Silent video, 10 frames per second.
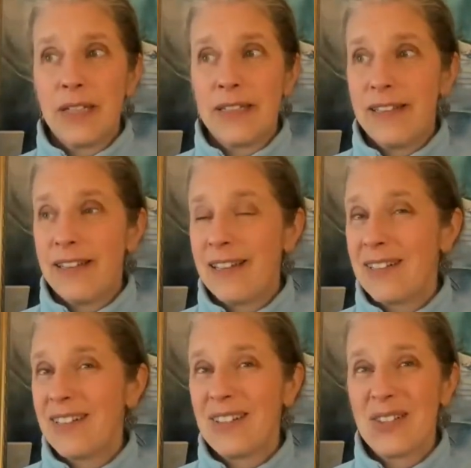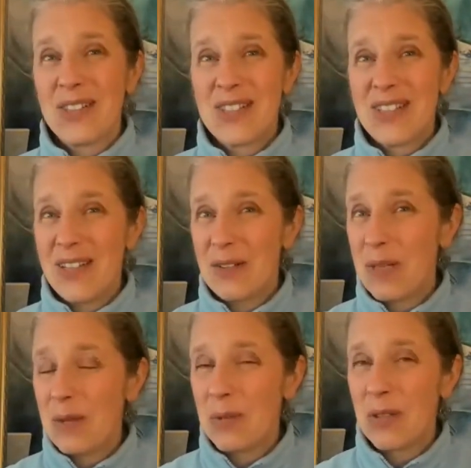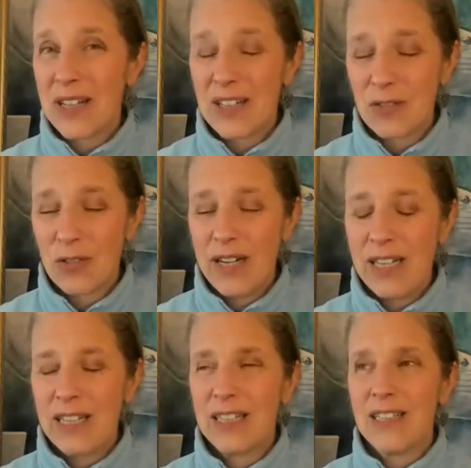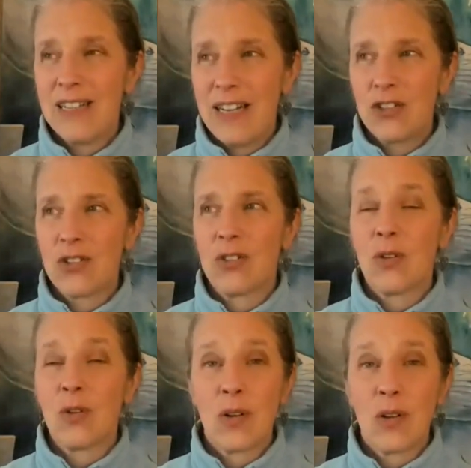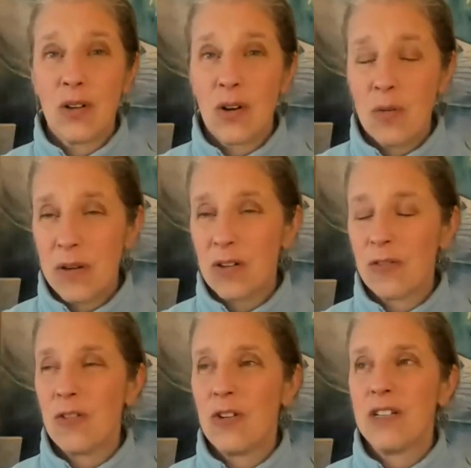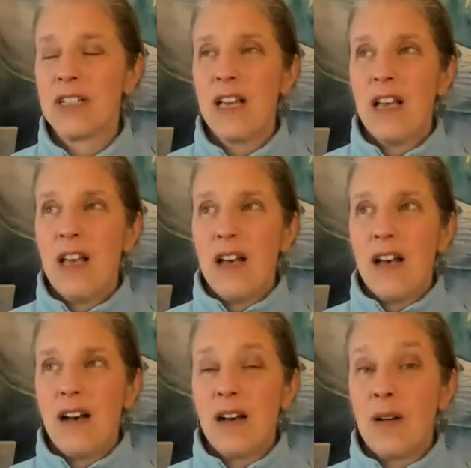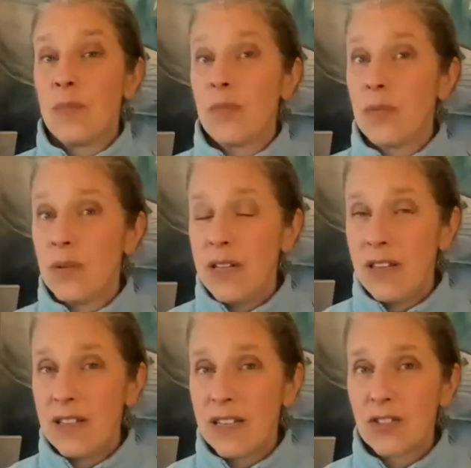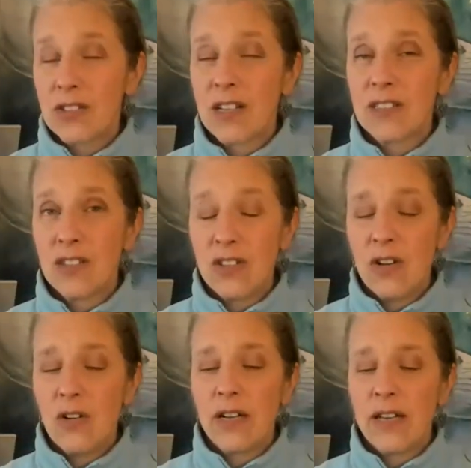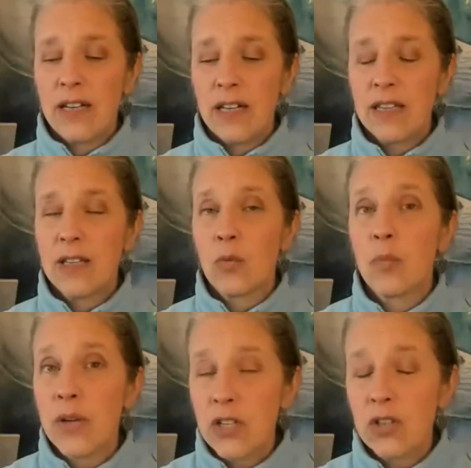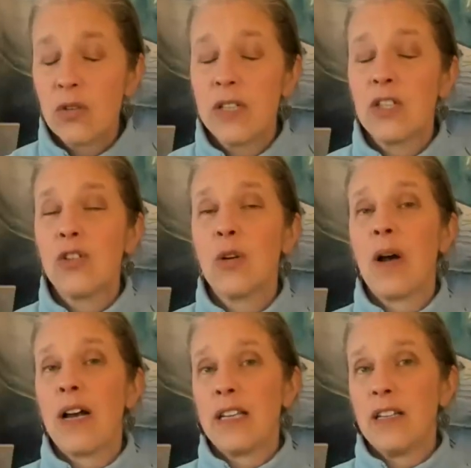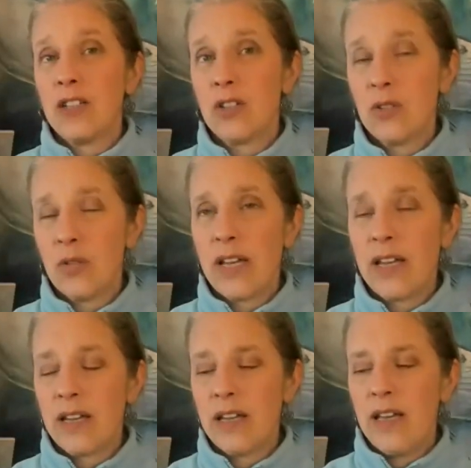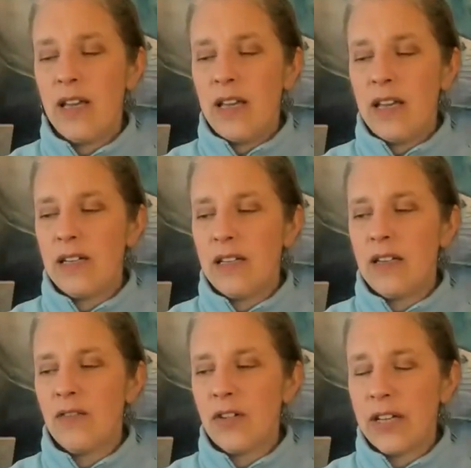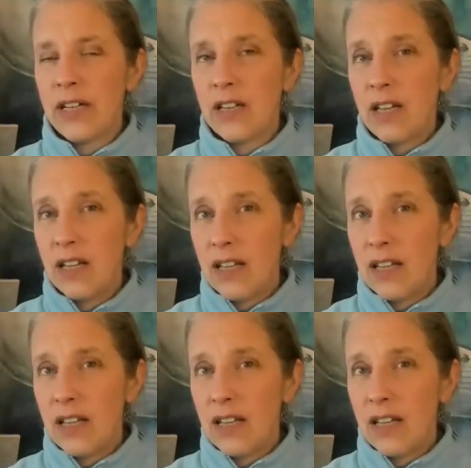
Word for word: again, seeing people kind of running into nature, go barefoot, breathing exercises, yoga, anything that will bring it into your body into in a very